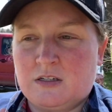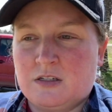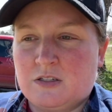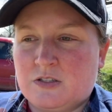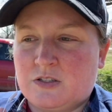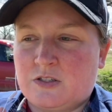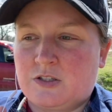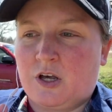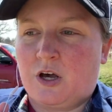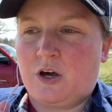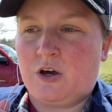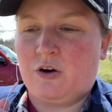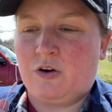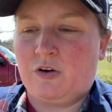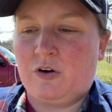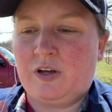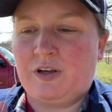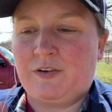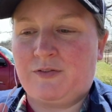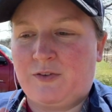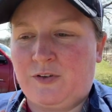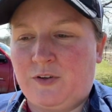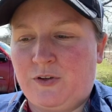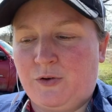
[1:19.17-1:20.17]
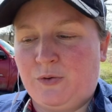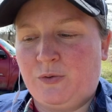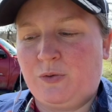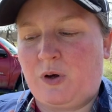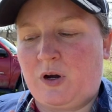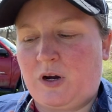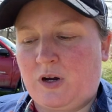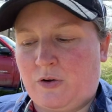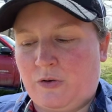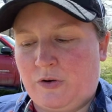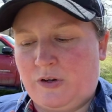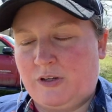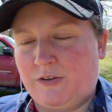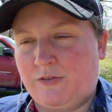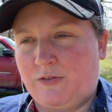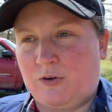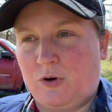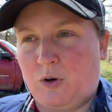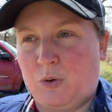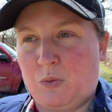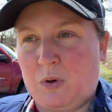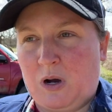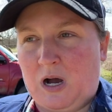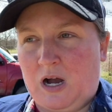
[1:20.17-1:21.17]
So, if you are going
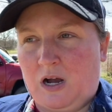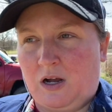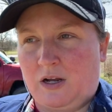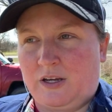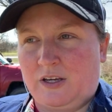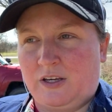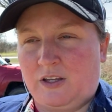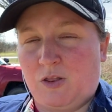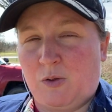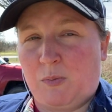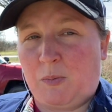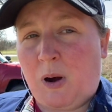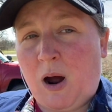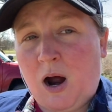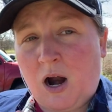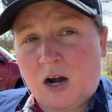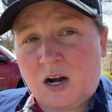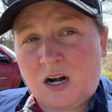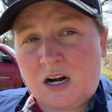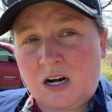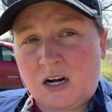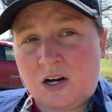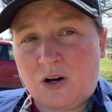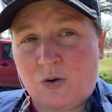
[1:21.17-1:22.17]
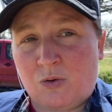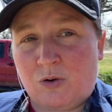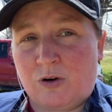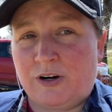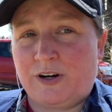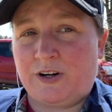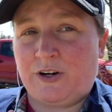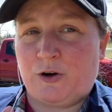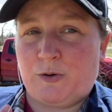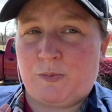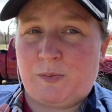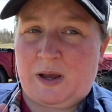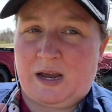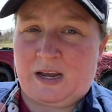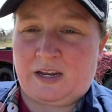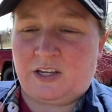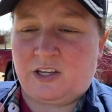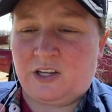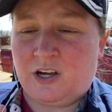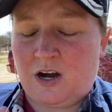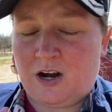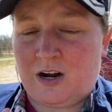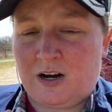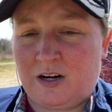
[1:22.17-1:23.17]
for a walk in the park or in your
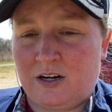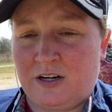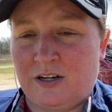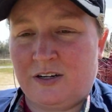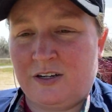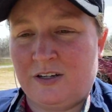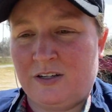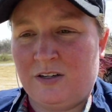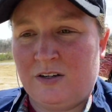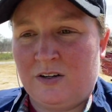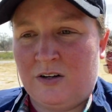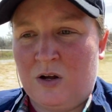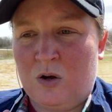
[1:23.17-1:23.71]
backyard,